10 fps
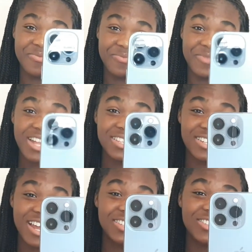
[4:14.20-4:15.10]
that's a
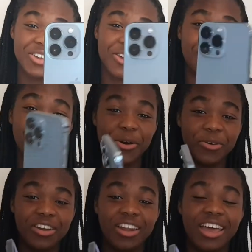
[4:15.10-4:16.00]
nice looking phone.
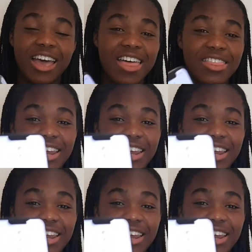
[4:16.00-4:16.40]
And then